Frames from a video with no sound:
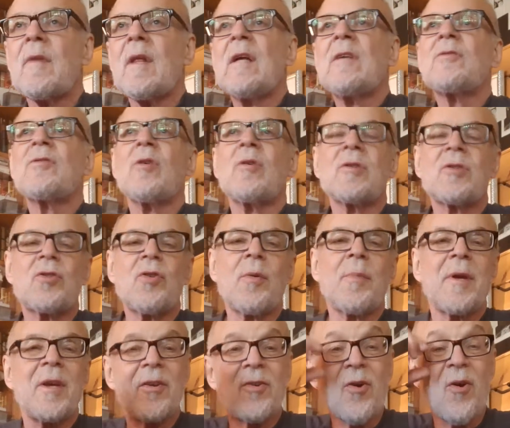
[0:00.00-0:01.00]
So
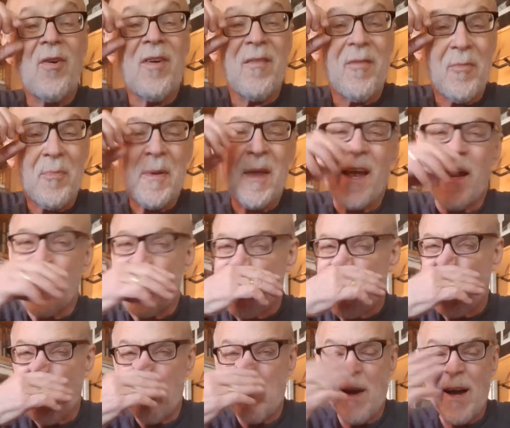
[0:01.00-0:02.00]
assuming you don't have a piano
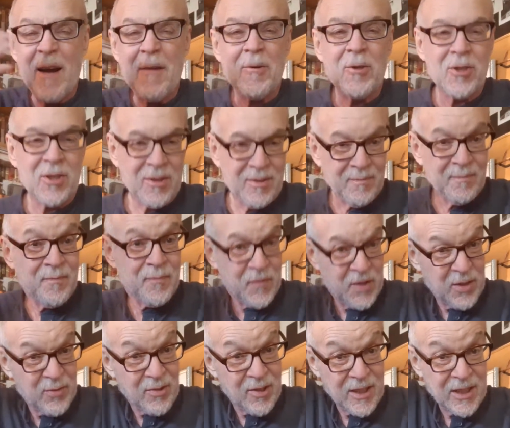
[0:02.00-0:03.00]
nearby, which
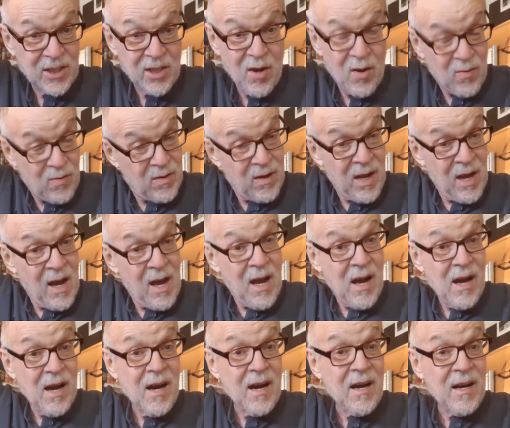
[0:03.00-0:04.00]
you really don't,
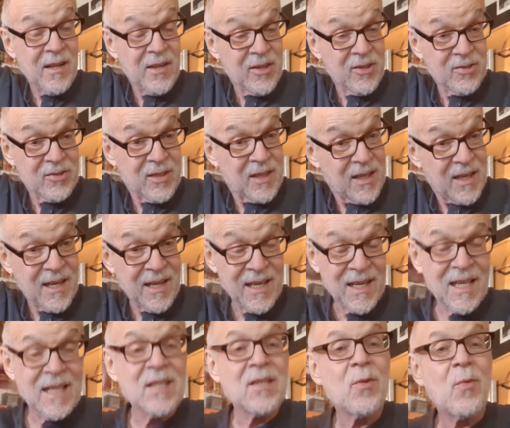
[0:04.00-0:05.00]
there's an
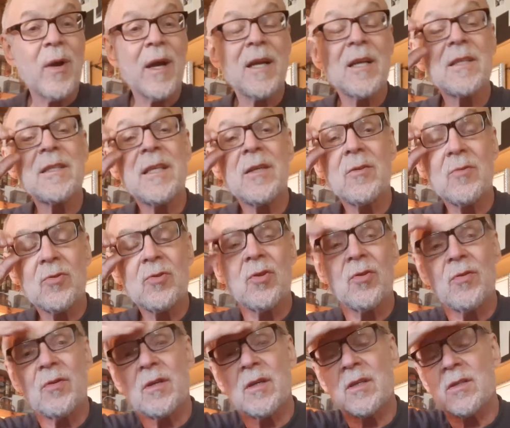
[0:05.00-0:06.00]
easy way to
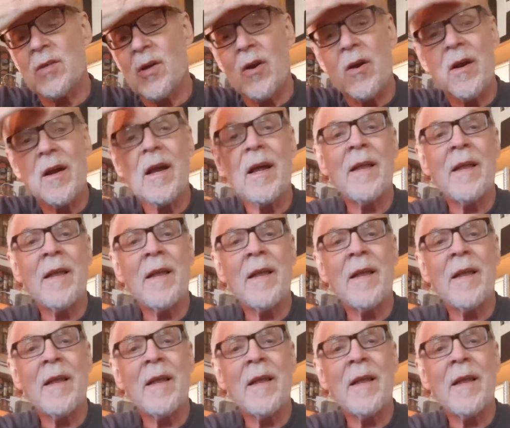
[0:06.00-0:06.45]
tune the guitar.